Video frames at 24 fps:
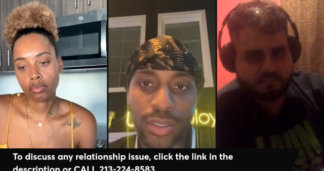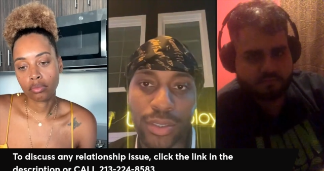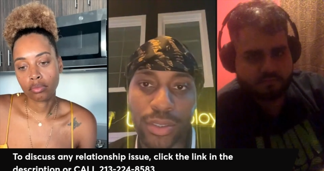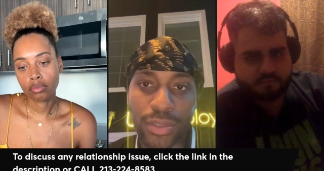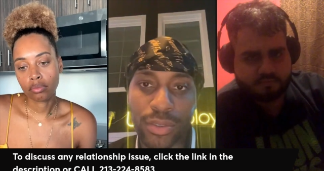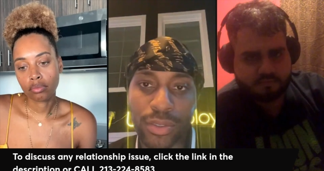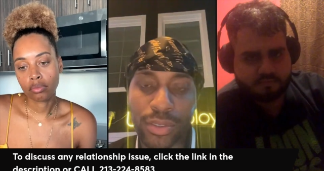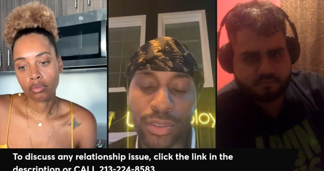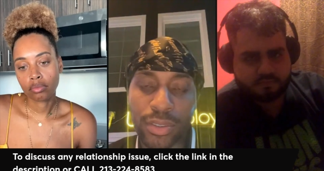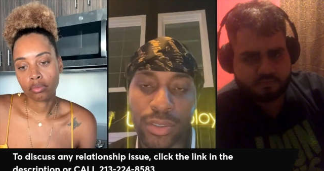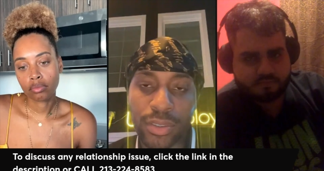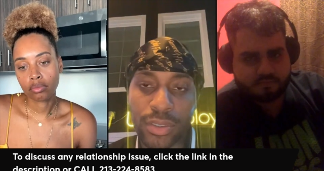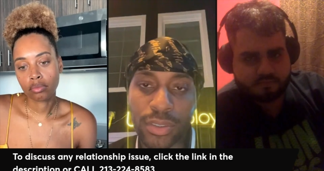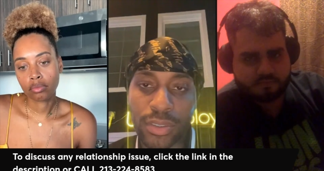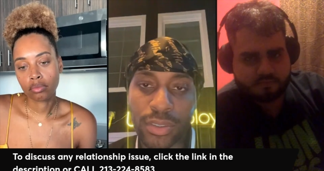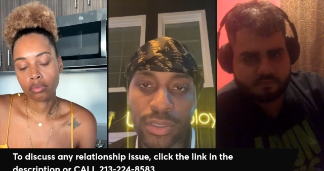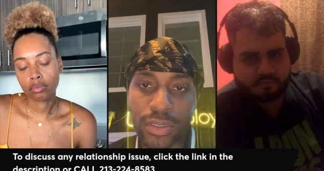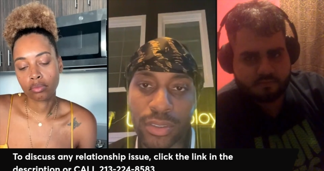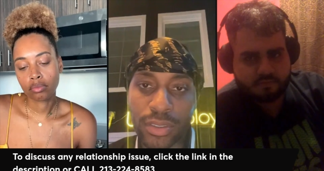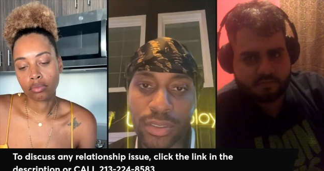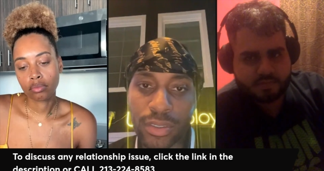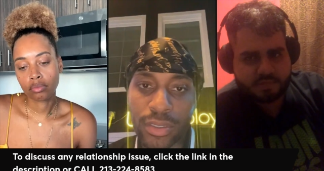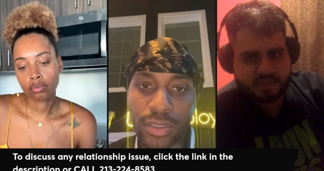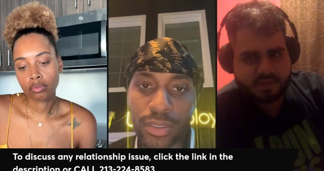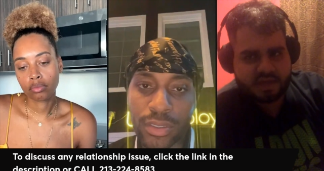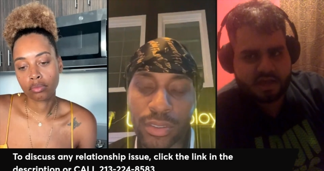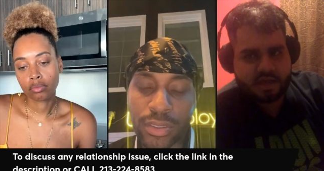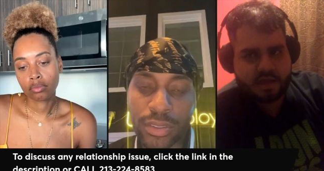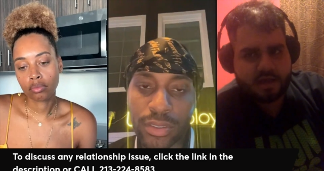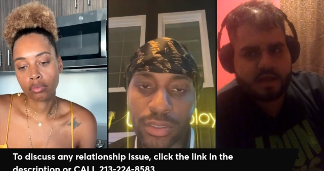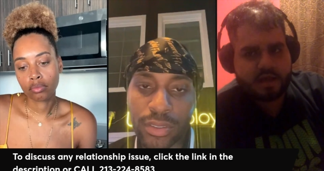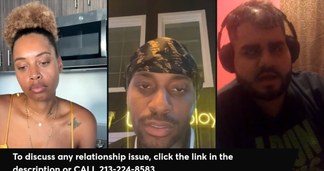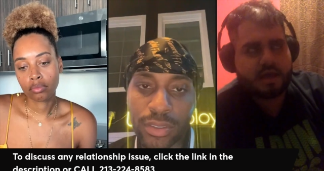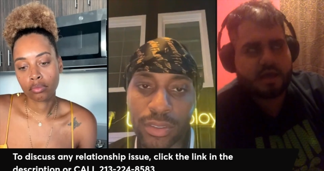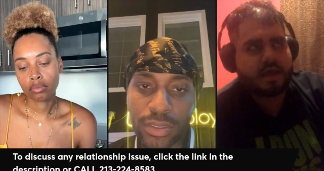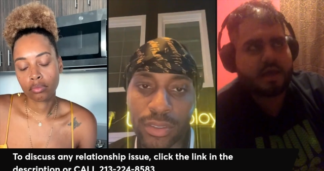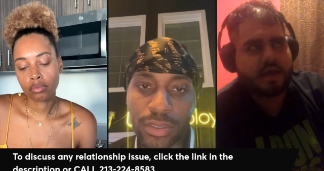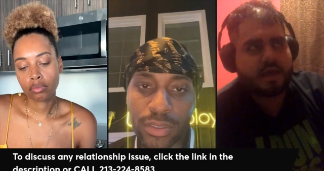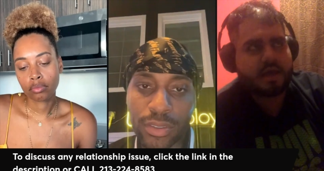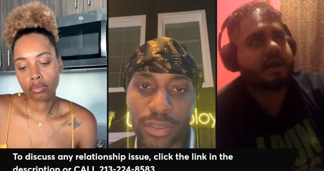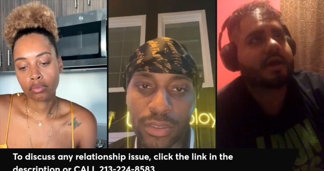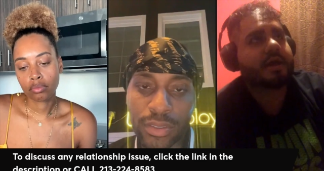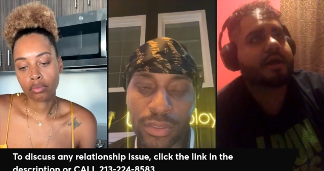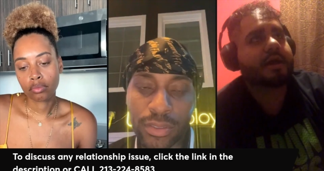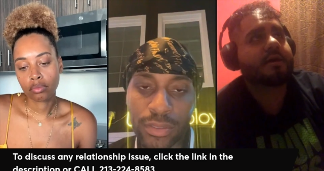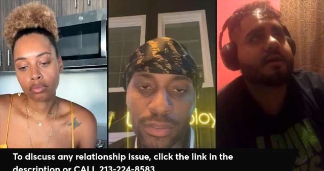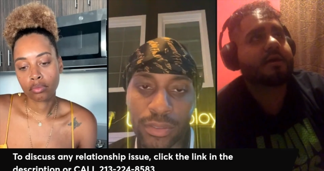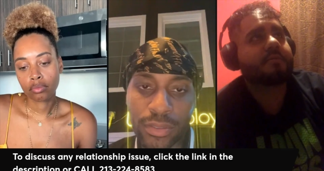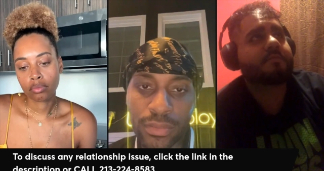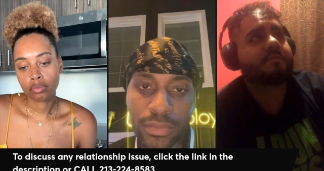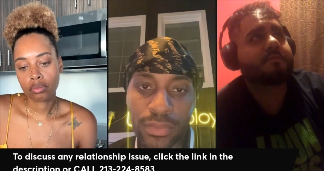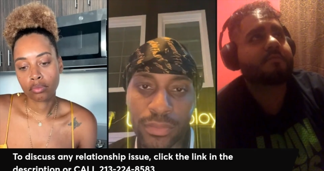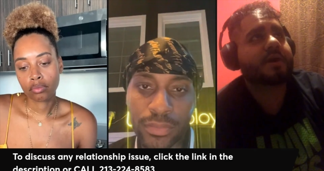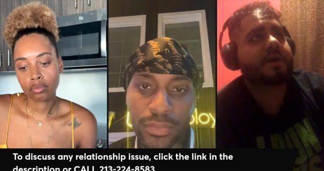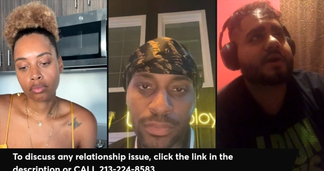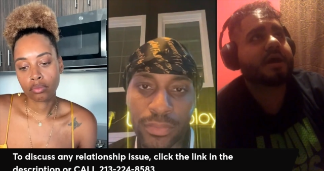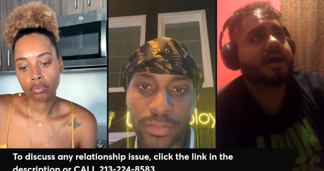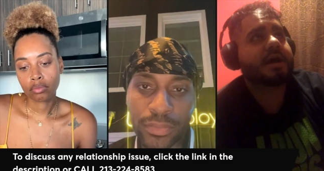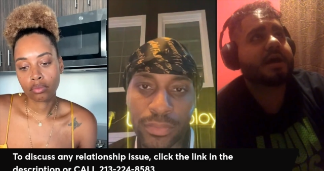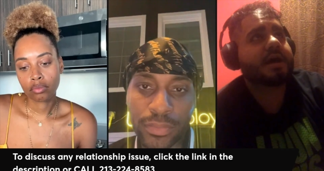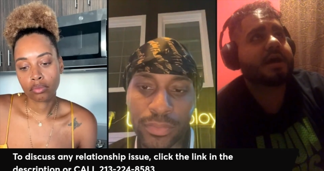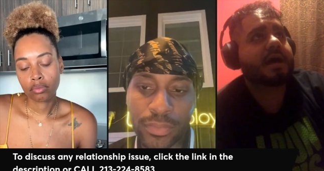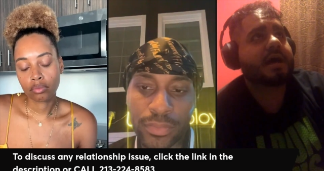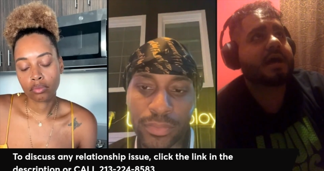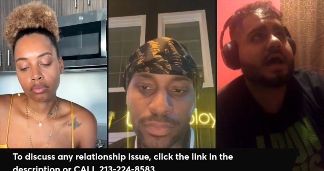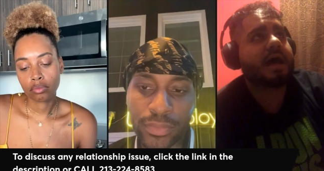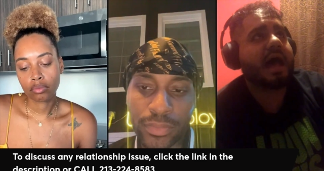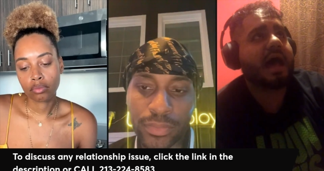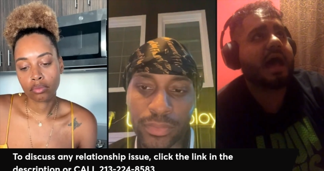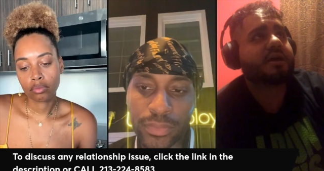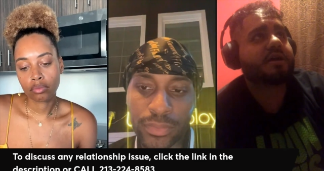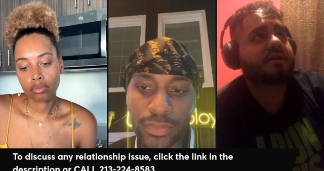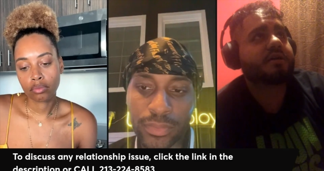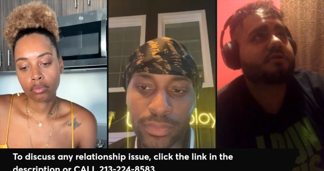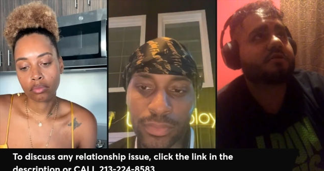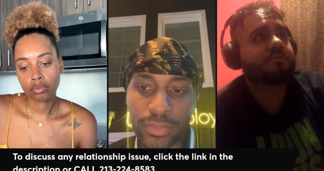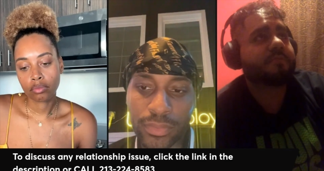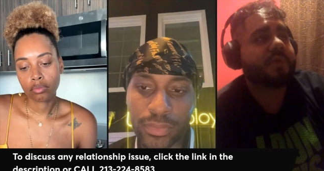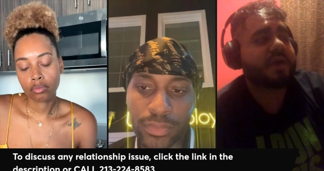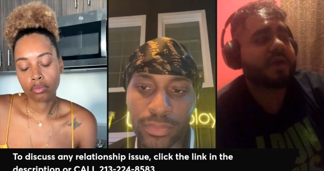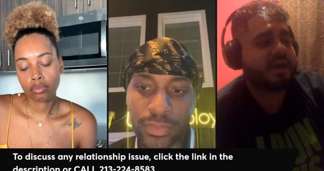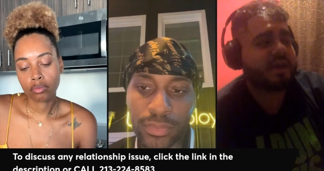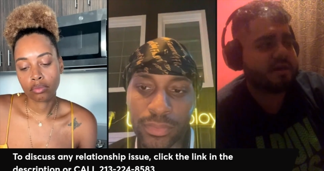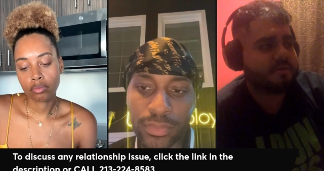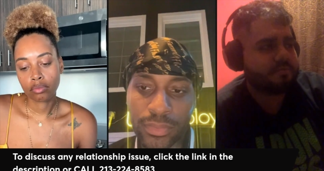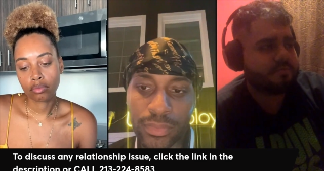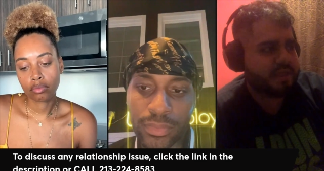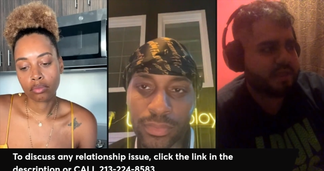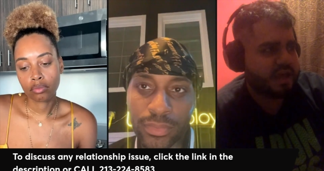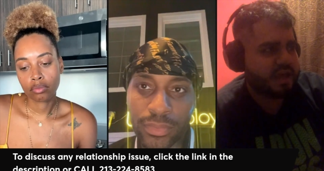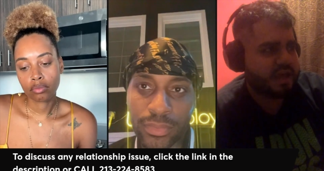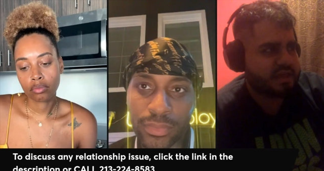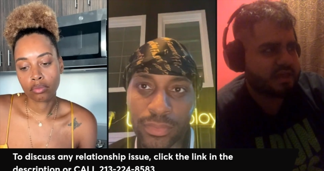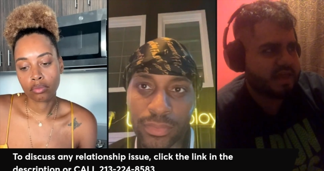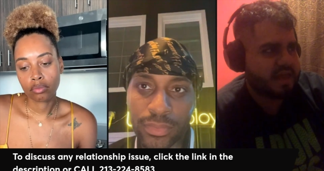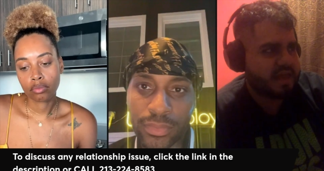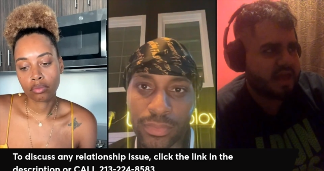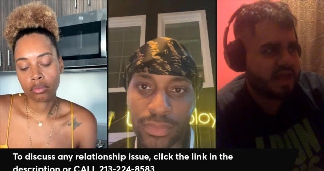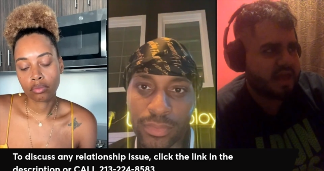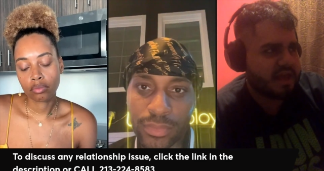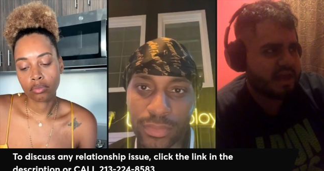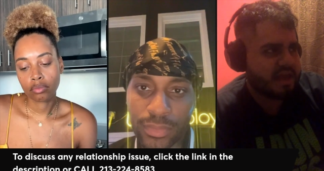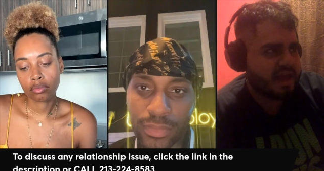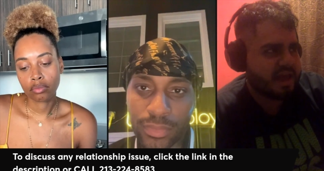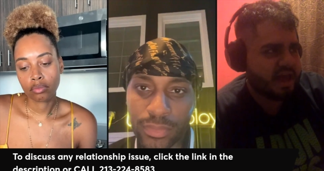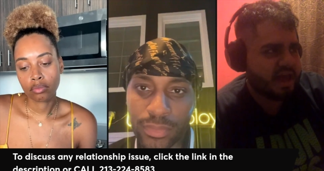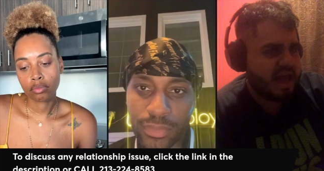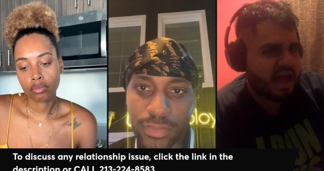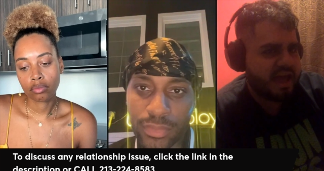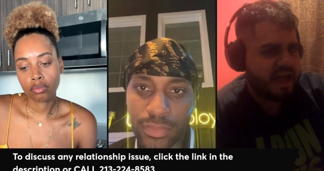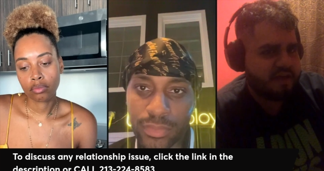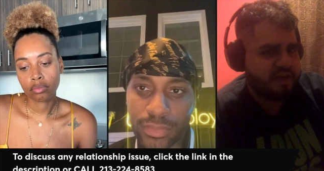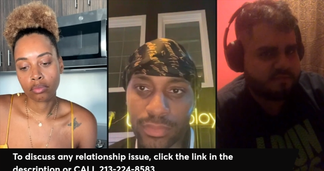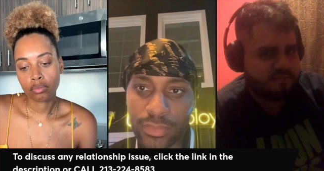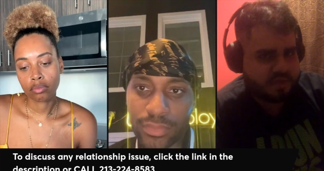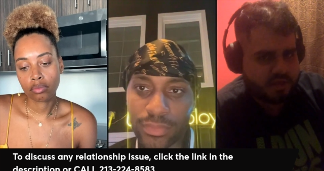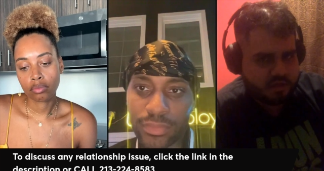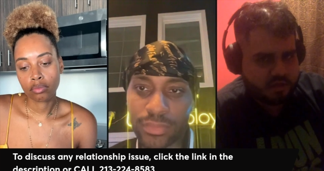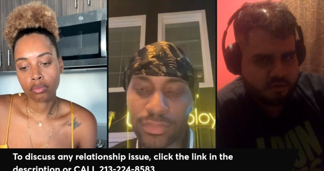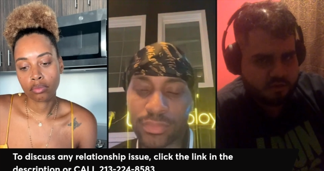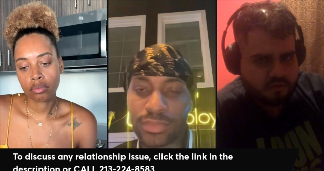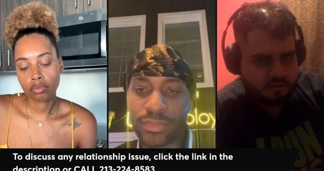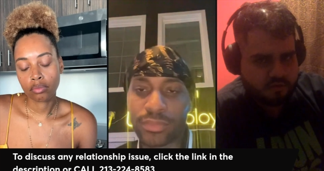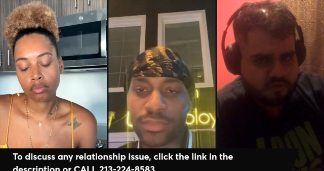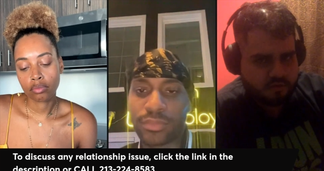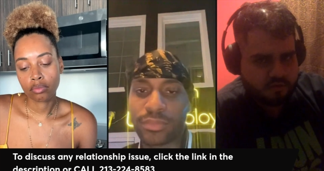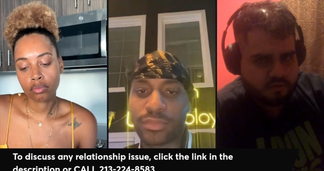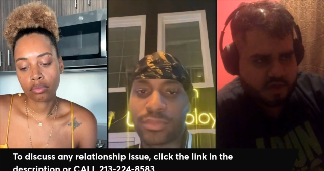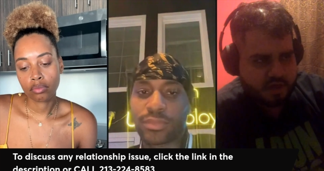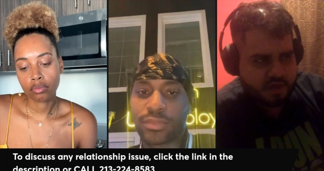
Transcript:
Speaker 1: to you. Yeah, and another pickup line that I have used,